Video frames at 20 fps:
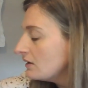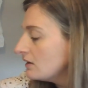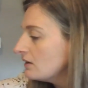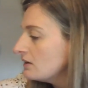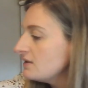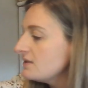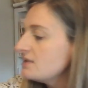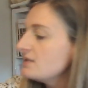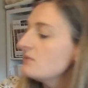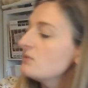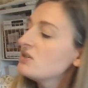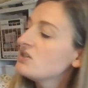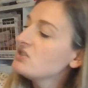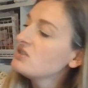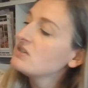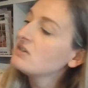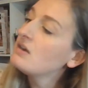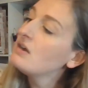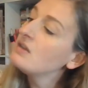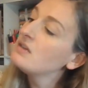Let's see, what does she
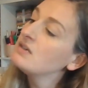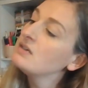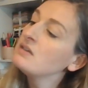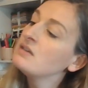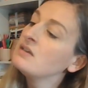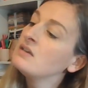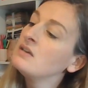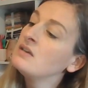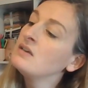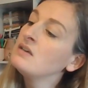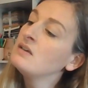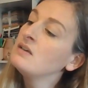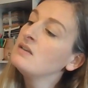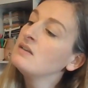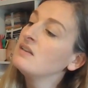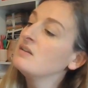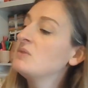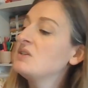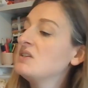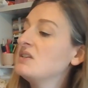call it?
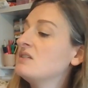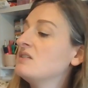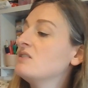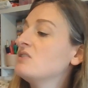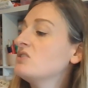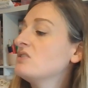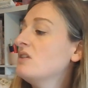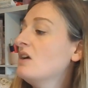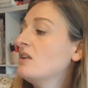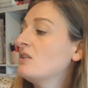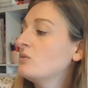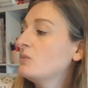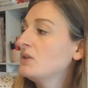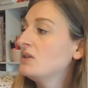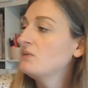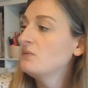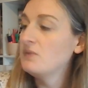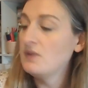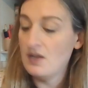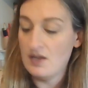Limited edition
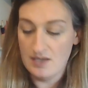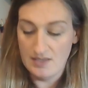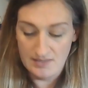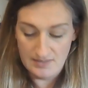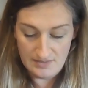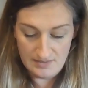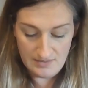Halloween floss.